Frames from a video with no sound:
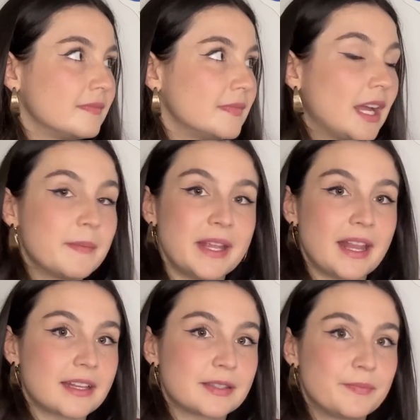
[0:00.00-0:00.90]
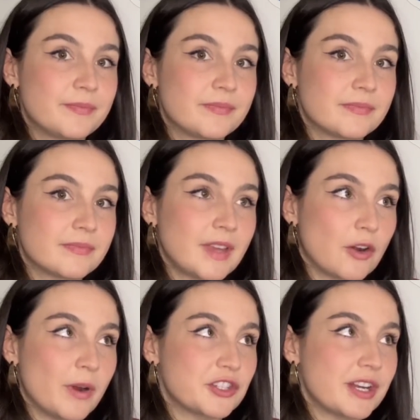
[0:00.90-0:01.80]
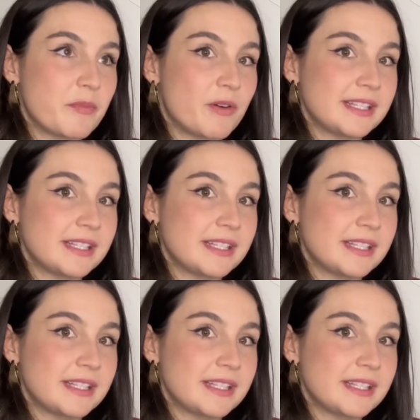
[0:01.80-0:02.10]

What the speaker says: I mean, that's a question I'm always